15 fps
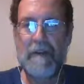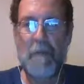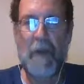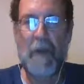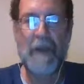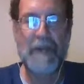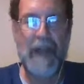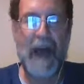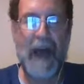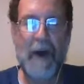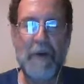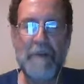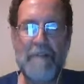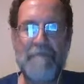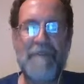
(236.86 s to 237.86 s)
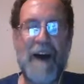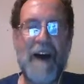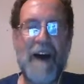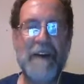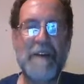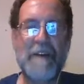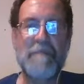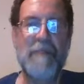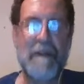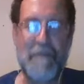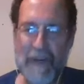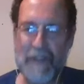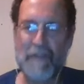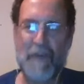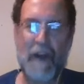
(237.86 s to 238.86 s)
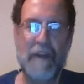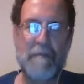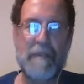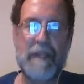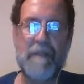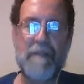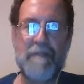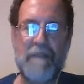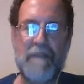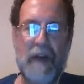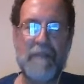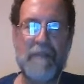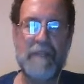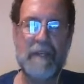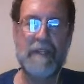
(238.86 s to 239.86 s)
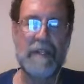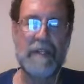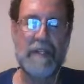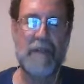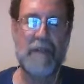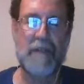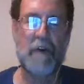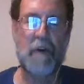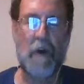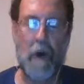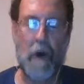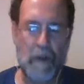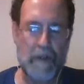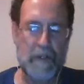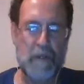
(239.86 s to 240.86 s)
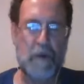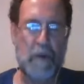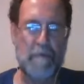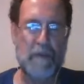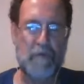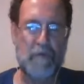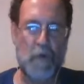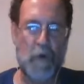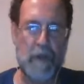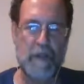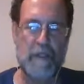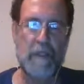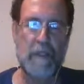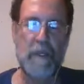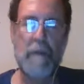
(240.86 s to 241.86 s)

right now, the volume, I finished volume 7, 5, 6, and 7 are all in Trump's voice.